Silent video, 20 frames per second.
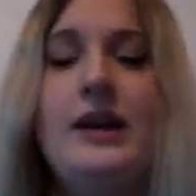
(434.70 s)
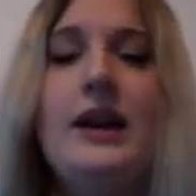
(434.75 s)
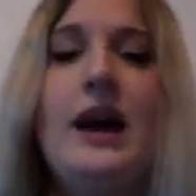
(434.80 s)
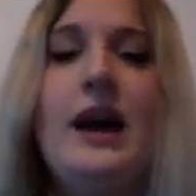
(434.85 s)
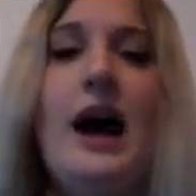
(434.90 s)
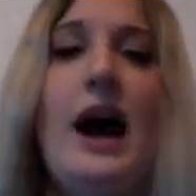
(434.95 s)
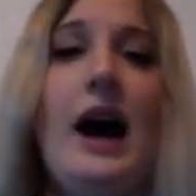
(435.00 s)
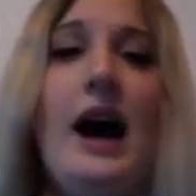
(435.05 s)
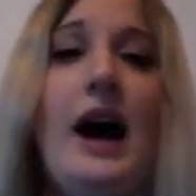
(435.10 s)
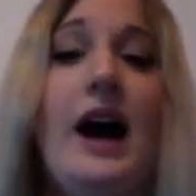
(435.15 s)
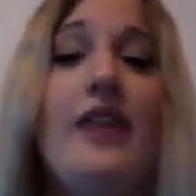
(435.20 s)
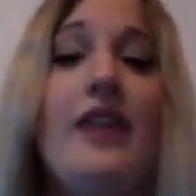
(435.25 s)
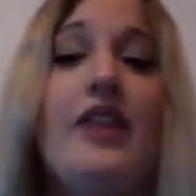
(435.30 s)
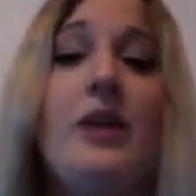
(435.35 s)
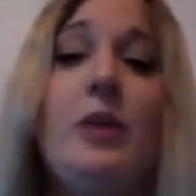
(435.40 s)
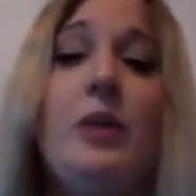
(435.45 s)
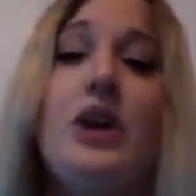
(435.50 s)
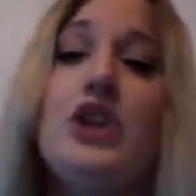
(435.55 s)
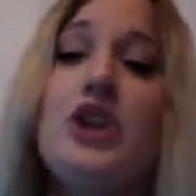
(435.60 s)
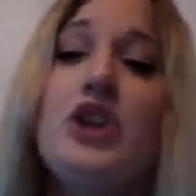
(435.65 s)
And then
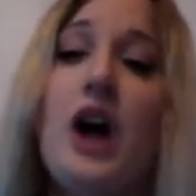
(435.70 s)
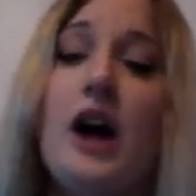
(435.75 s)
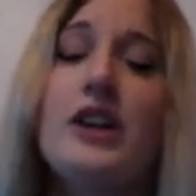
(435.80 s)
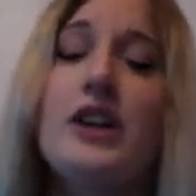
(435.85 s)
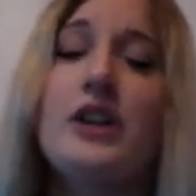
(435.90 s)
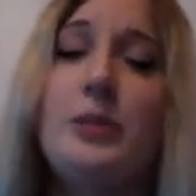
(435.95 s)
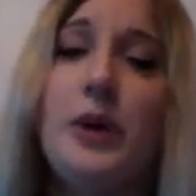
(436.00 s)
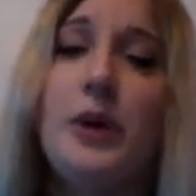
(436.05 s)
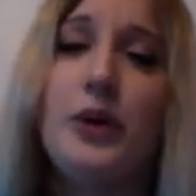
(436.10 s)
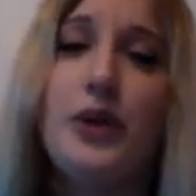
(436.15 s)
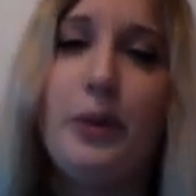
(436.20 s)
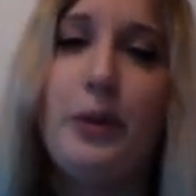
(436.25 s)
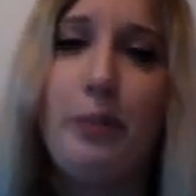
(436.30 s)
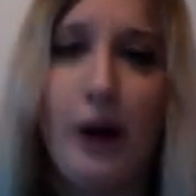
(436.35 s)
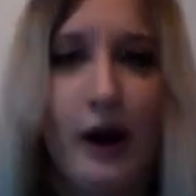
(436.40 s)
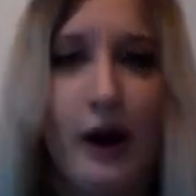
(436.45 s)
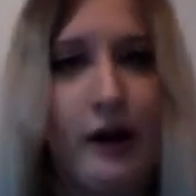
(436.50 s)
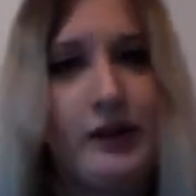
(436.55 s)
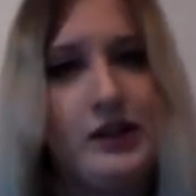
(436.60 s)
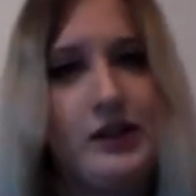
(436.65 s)
we talked about the
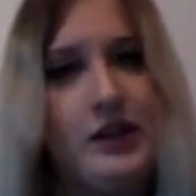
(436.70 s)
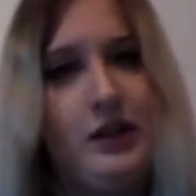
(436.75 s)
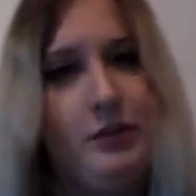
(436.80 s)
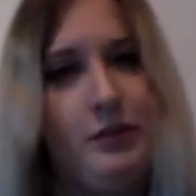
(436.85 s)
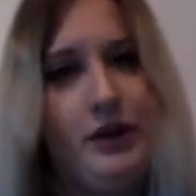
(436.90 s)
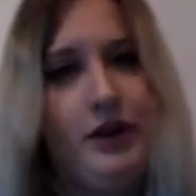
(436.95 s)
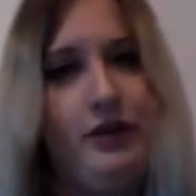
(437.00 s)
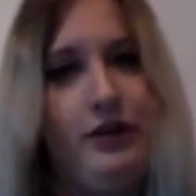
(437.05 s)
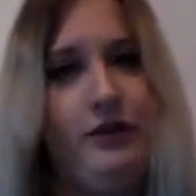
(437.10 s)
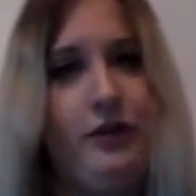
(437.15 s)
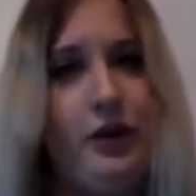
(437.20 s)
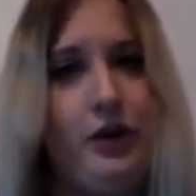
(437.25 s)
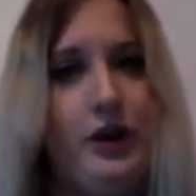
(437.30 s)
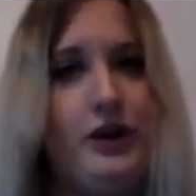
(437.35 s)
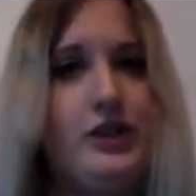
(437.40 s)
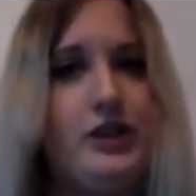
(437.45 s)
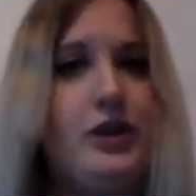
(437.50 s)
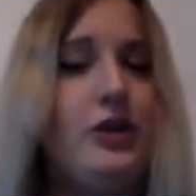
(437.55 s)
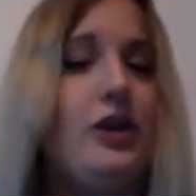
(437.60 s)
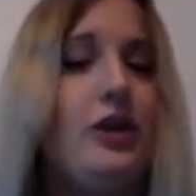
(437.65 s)
parts of the metaphor,
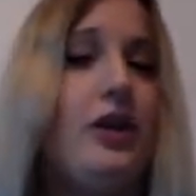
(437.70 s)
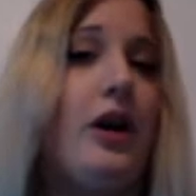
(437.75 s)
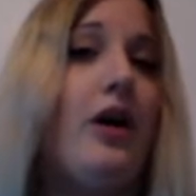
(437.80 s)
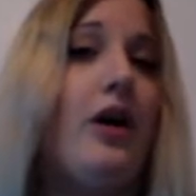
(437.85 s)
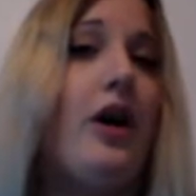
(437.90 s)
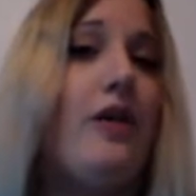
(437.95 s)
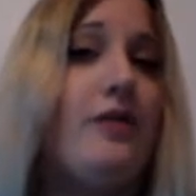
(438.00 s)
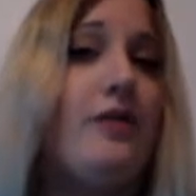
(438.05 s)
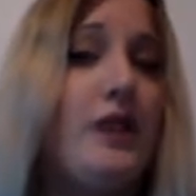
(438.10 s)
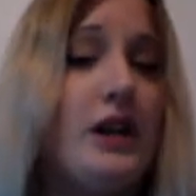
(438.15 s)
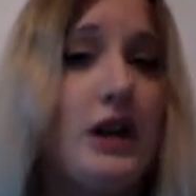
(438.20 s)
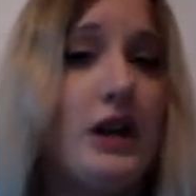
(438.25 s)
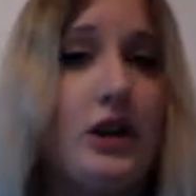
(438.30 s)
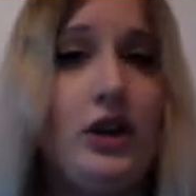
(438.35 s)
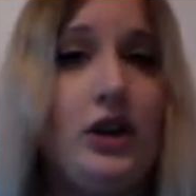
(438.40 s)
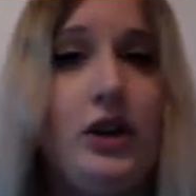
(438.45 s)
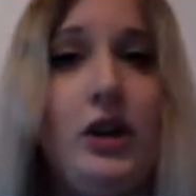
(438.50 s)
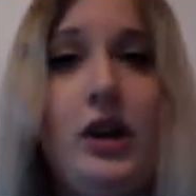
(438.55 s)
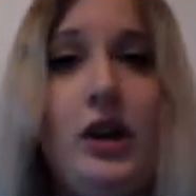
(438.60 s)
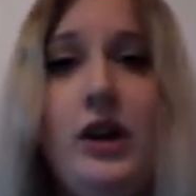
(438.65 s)
so the
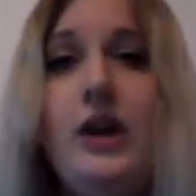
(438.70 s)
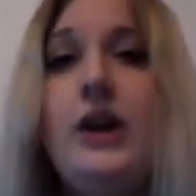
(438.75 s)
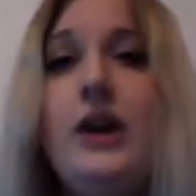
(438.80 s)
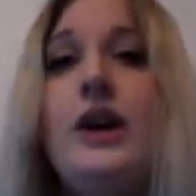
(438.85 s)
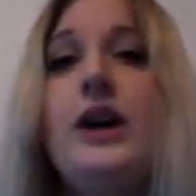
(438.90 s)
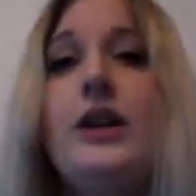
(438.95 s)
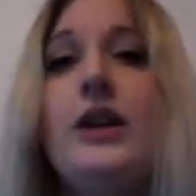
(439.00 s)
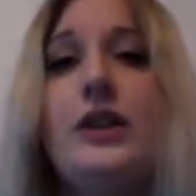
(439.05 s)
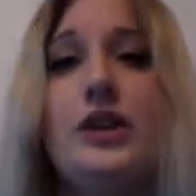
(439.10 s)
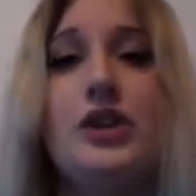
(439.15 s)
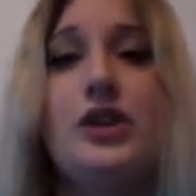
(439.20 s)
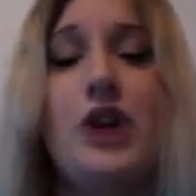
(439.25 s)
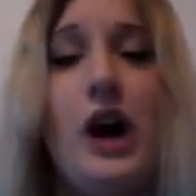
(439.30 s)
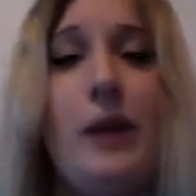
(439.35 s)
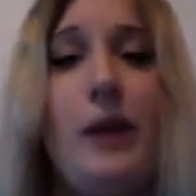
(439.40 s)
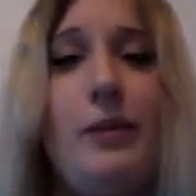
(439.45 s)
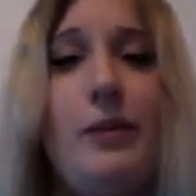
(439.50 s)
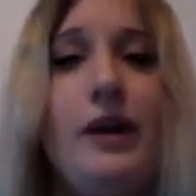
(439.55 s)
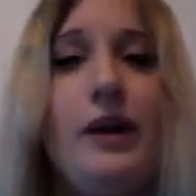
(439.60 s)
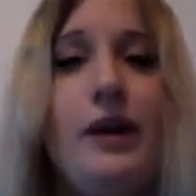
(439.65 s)
vehicle, the
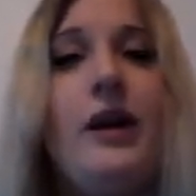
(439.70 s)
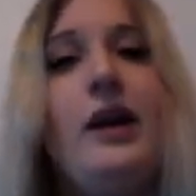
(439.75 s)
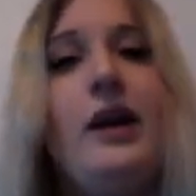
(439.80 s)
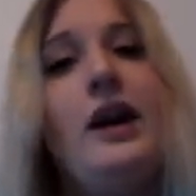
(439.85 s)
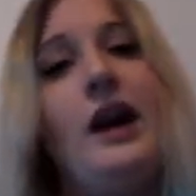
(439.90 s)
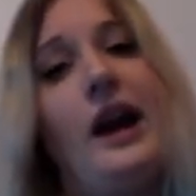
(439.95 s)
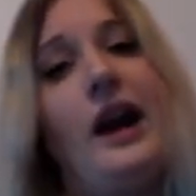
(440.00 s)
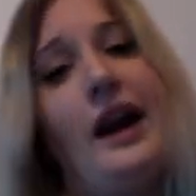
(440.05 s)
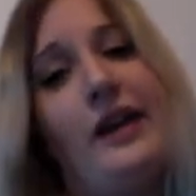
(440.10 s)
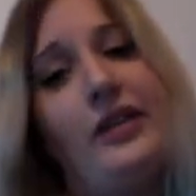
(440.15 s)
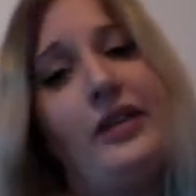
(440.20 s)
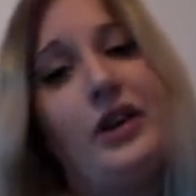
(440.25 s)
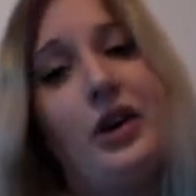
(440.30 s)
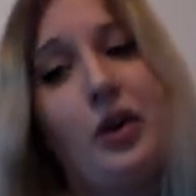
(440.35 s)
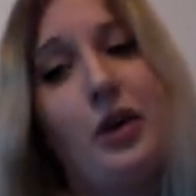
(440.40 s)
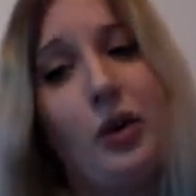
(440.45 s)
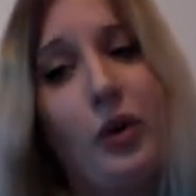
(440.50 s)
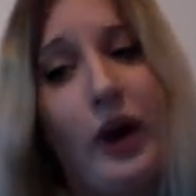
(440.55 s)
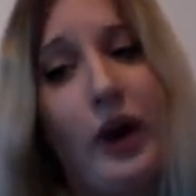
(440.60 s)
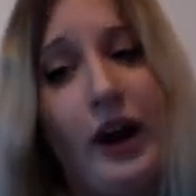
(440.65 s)
topic, and the
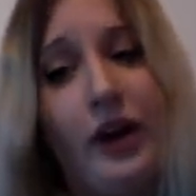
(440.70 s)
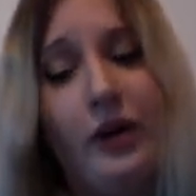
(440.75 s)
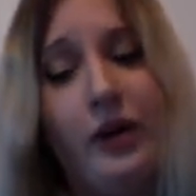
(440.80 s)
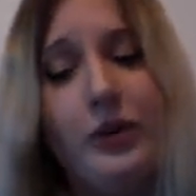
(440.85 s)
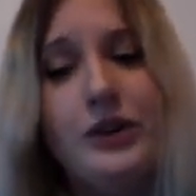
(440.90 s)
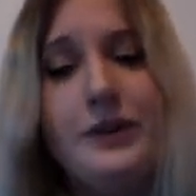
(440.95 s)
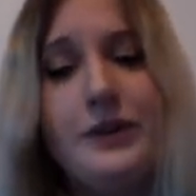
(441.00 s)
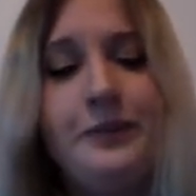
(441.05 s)
ground.